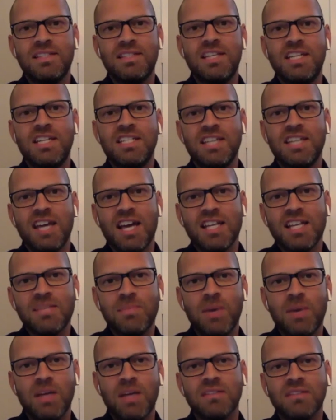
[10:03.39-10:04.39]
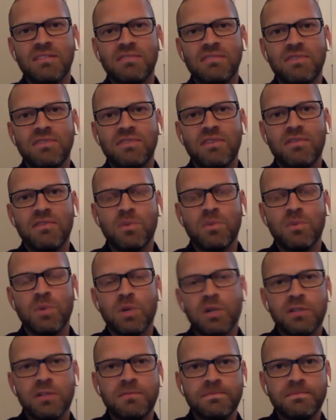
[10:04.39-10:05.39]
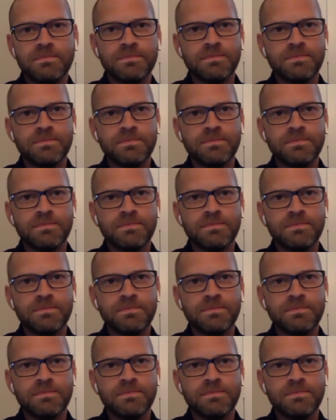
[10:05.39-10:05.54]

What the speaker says: teaching aspect of the word.